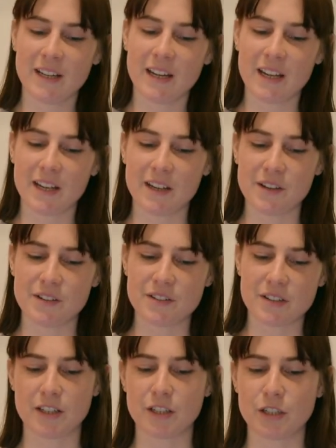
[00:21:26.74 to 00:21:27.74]
and
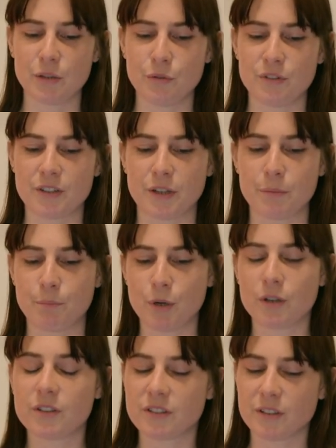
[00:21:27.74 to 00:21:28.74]
that includes like
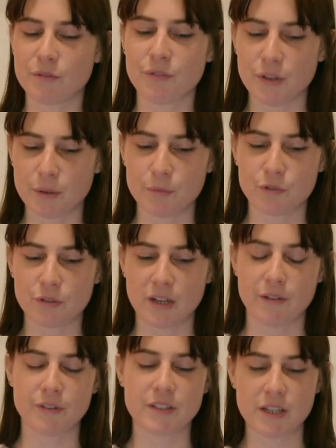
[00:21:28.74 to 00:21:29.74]
books and films. So I
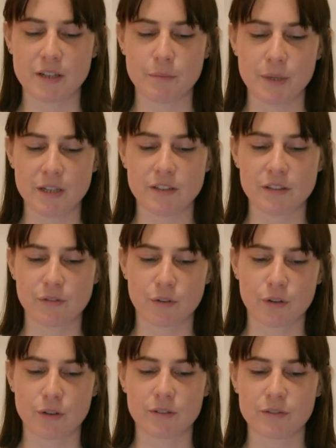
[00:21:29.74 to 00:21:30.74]
have a database
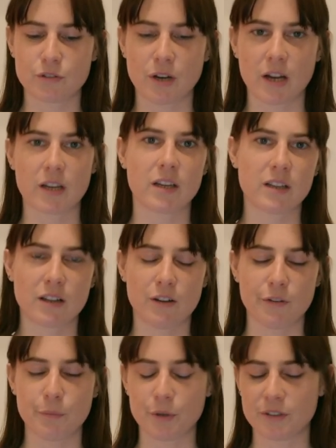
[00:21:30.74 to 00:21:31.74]
for tracking all
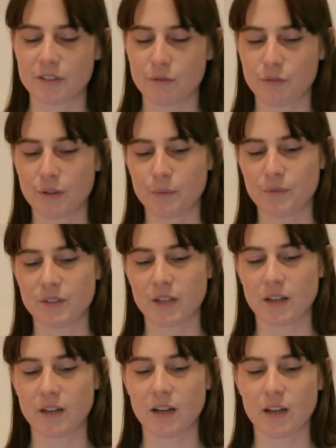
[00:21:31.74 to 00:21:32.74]
the books and films
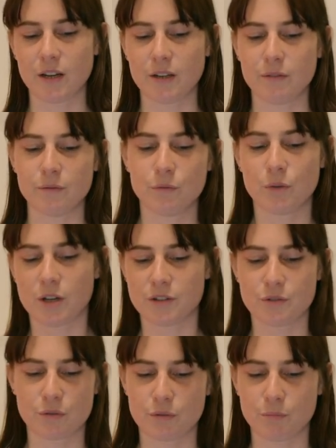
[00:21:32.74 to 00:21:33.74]
that I
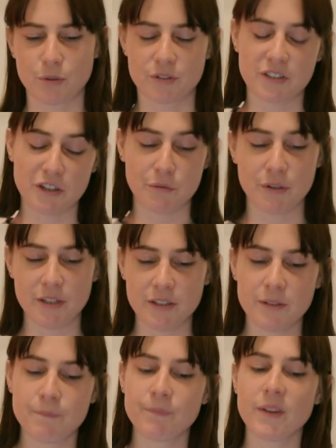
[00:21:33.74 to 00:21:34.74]
watch or books that I read.
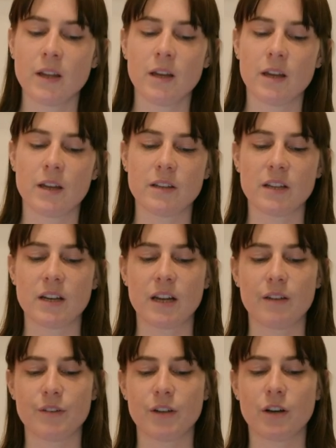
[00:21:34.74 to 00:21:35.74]
And then I have an